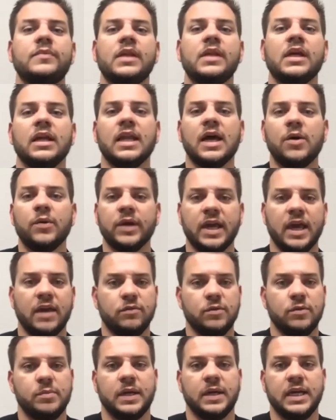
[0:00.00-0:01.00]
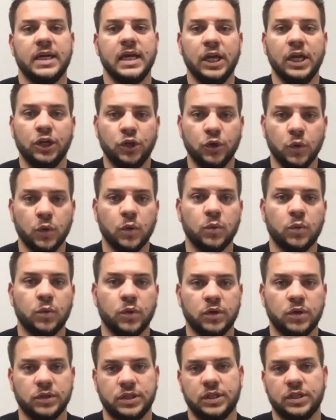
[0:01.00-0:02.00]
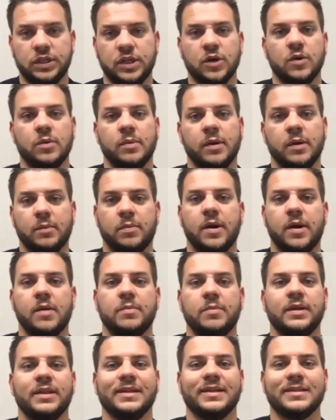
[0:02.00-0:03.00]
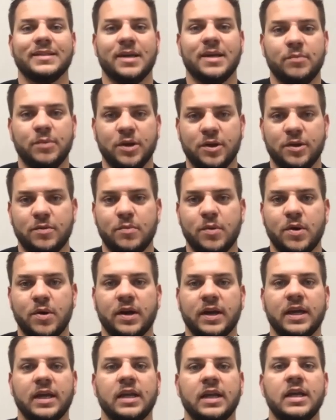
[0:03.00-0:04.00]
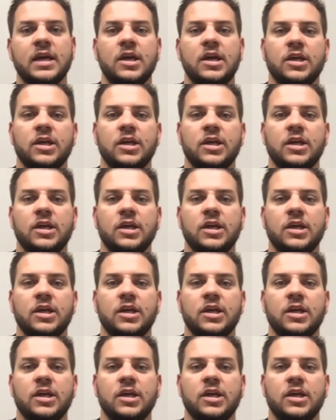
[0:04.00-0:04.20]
allowing everybody in your world to know about a property that's coming on the market,